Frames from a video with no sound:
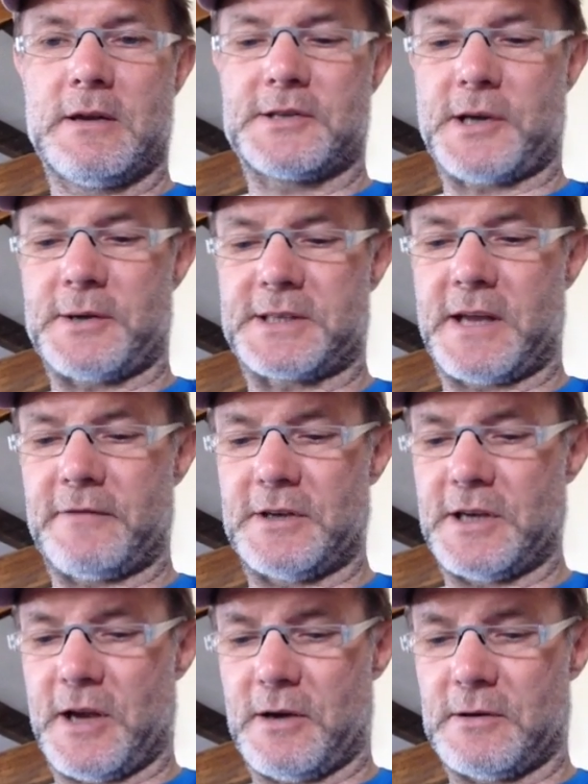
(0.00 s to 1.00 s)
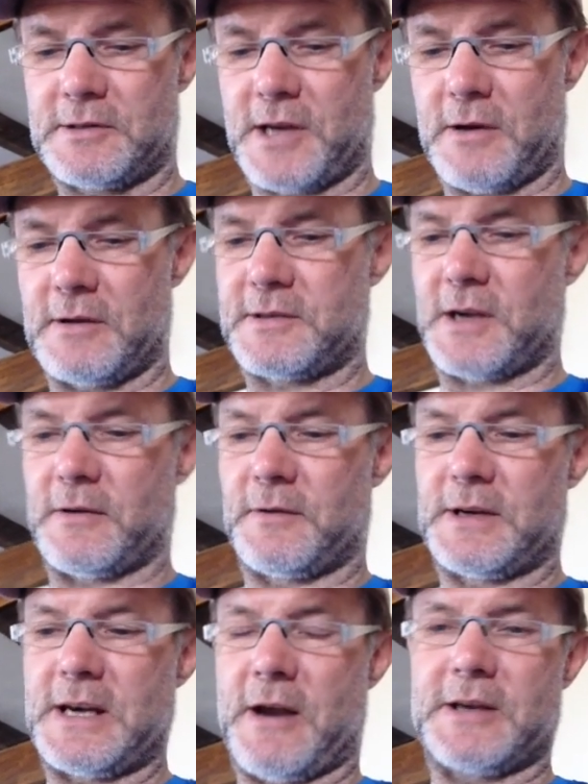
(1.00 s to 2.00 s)
So it's giving you, so
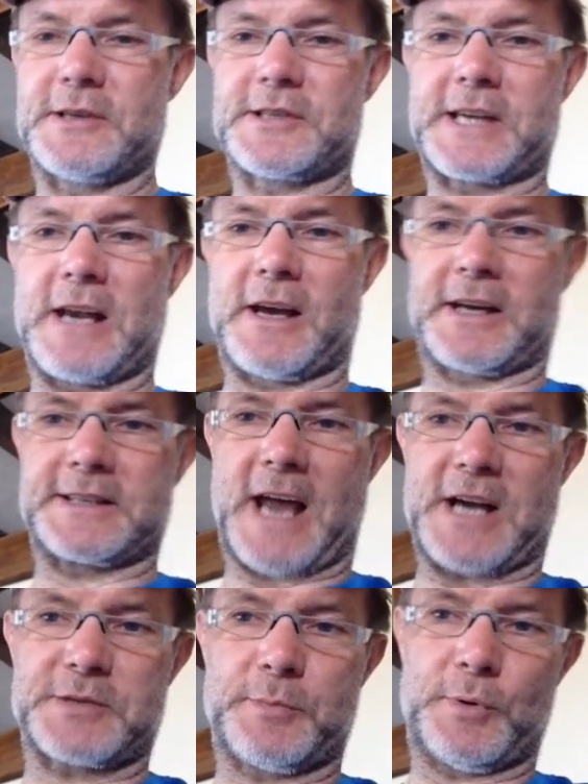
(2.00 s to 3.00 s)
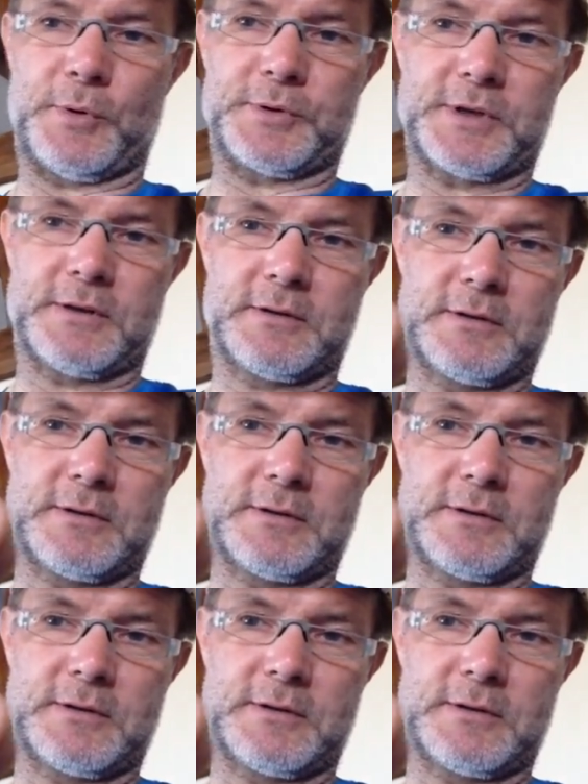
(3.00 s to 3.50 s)
you know, you just get like a dashboard.